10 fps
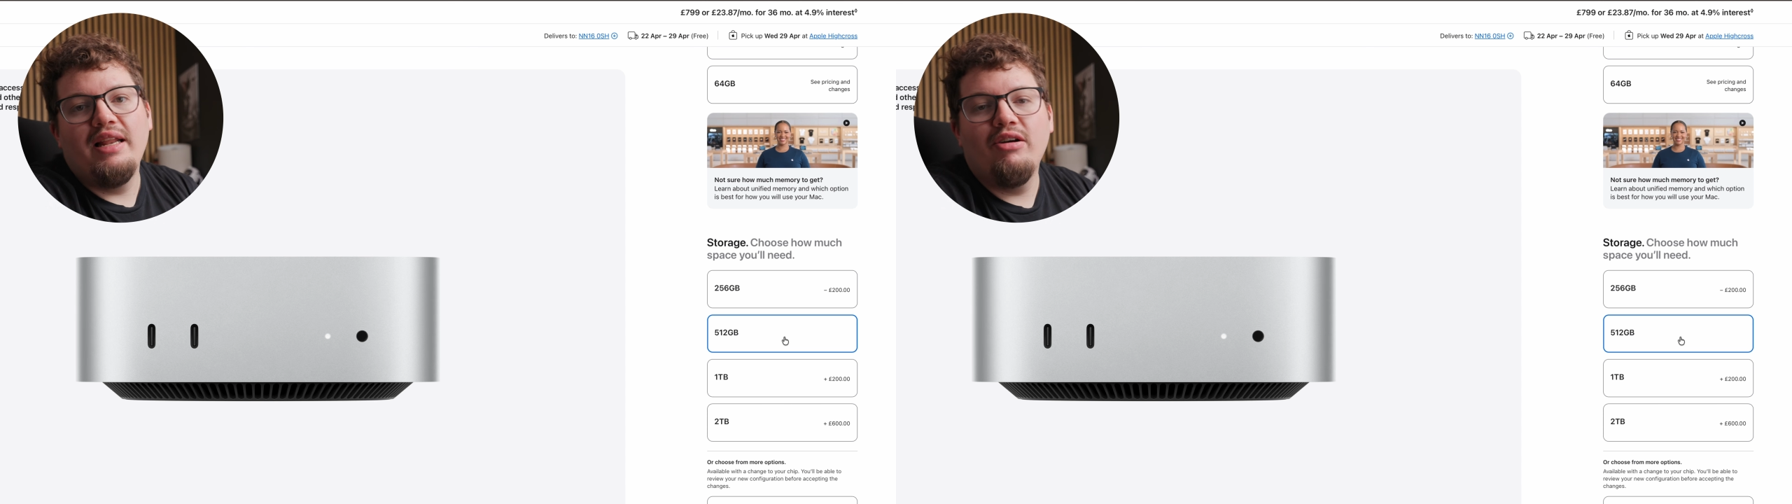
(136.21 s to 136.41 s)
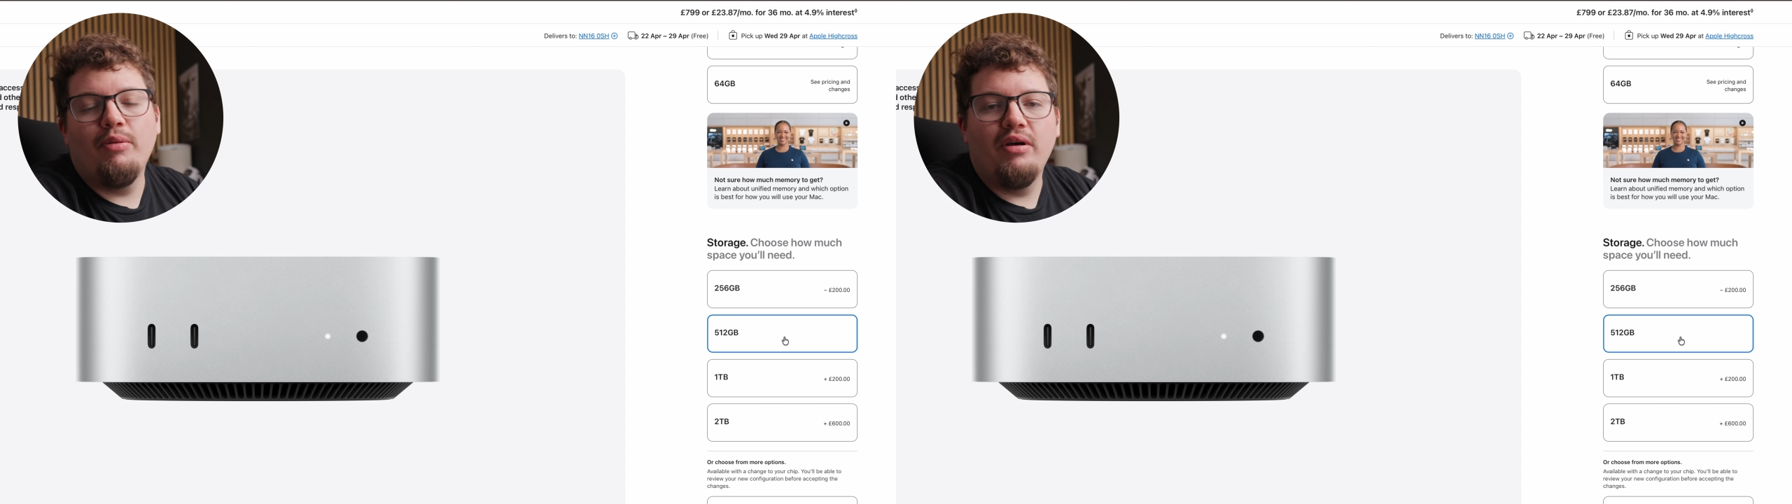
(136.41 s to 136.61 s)

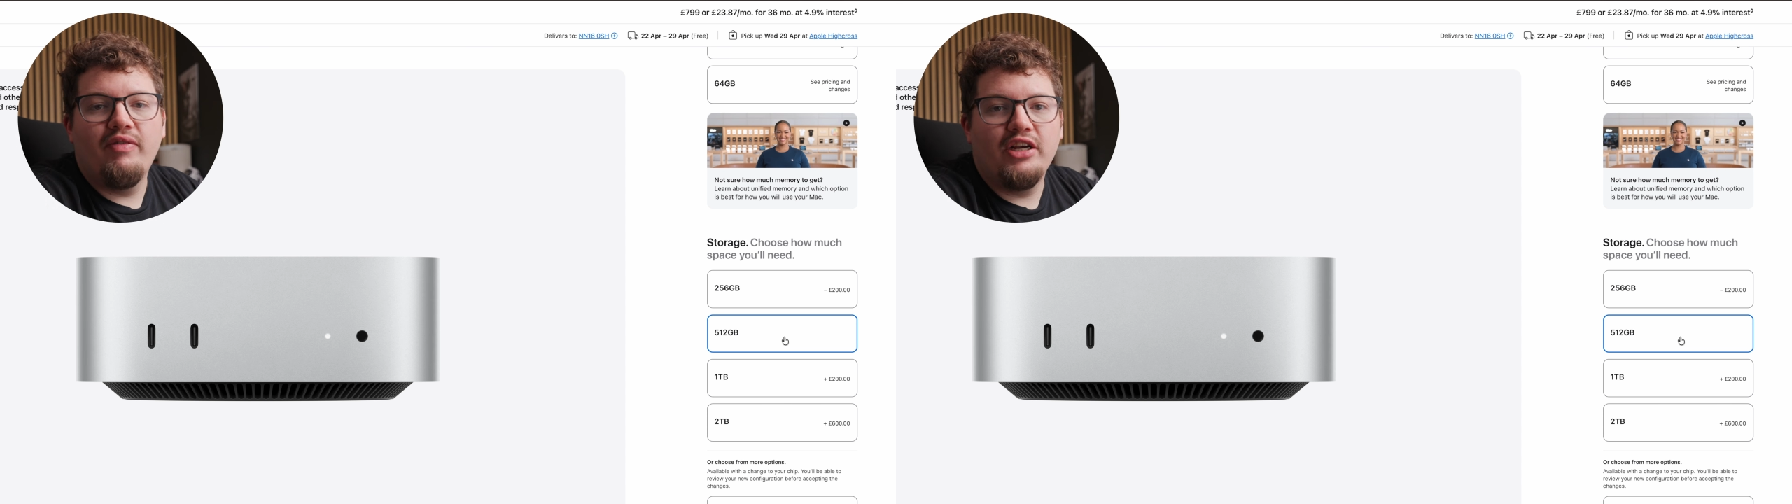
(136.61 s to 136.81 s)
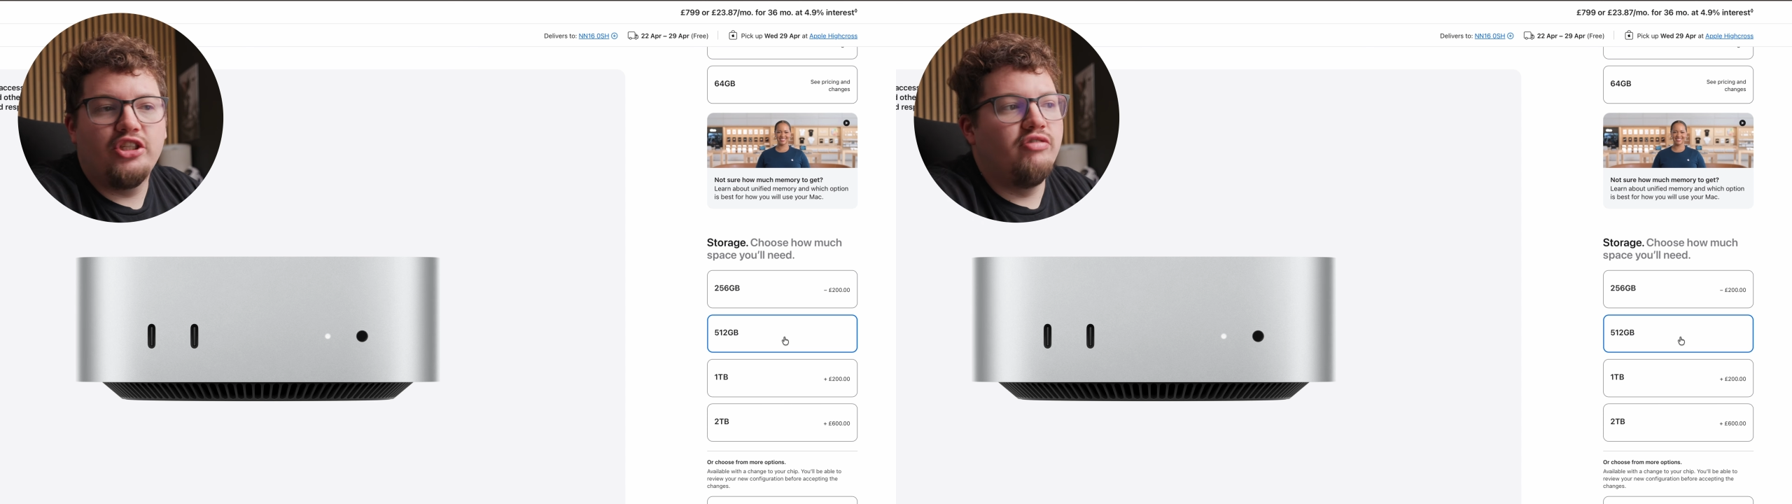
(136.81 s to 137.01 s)
little bit of
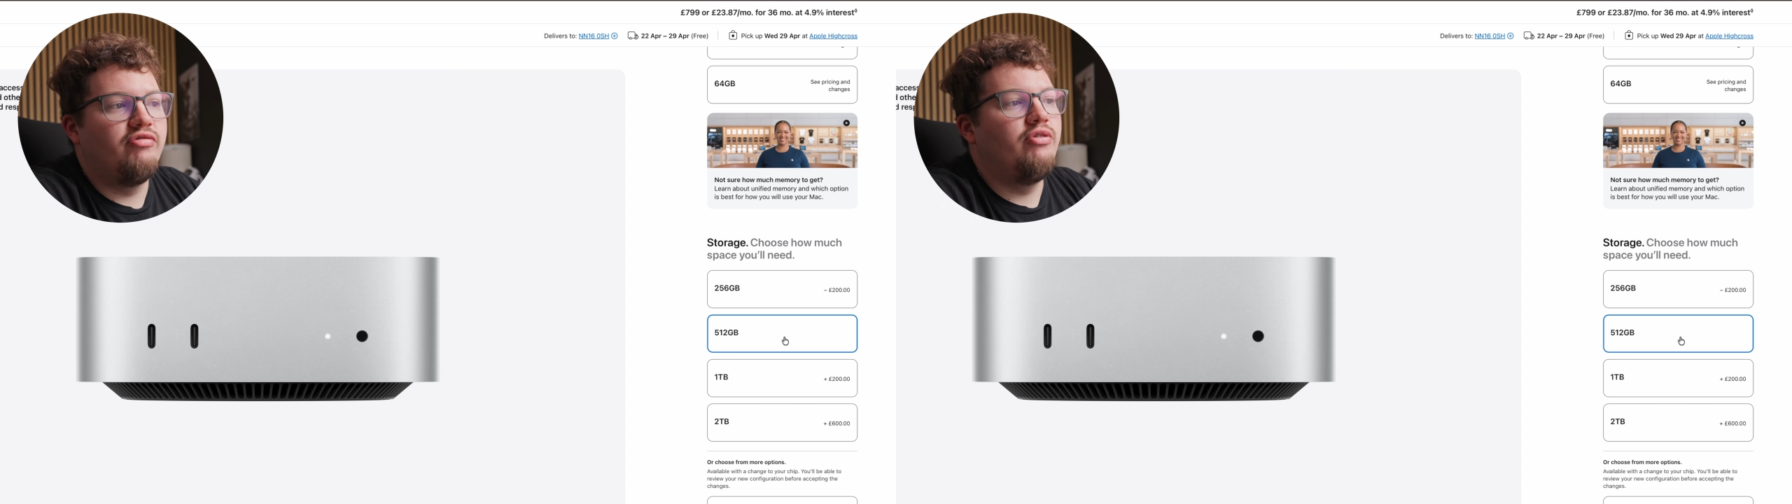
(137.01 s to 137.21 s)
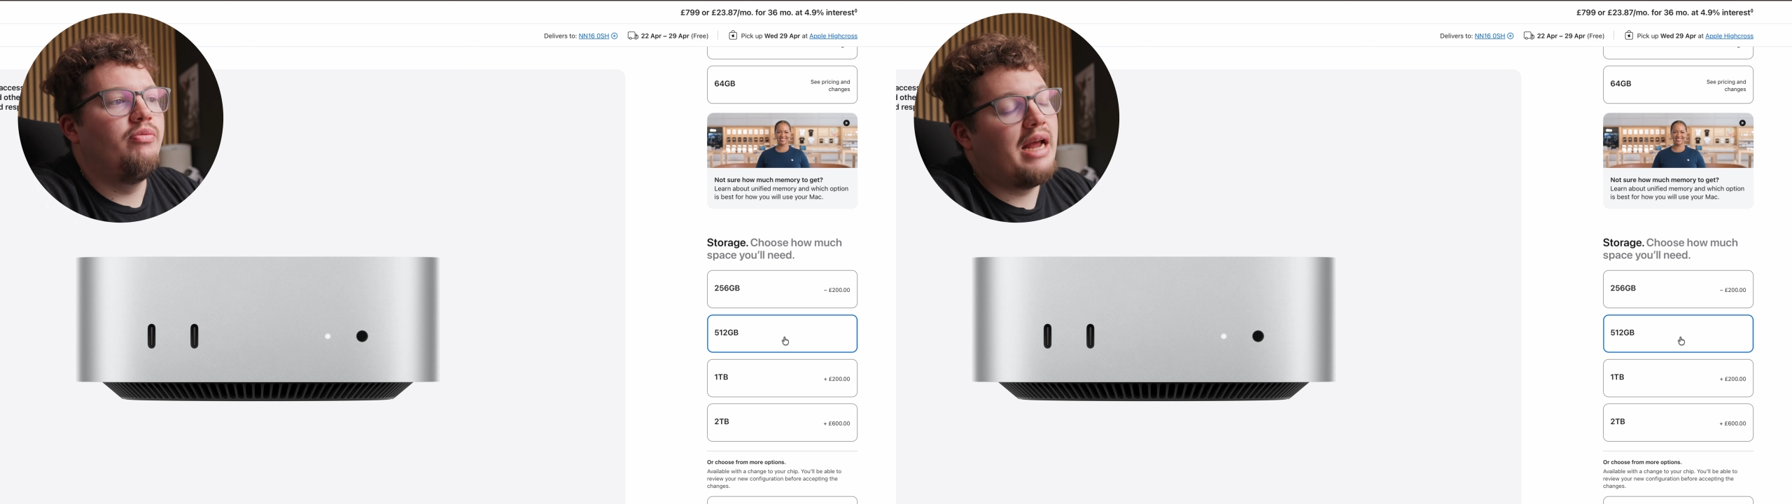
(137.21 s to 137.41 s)
extra room.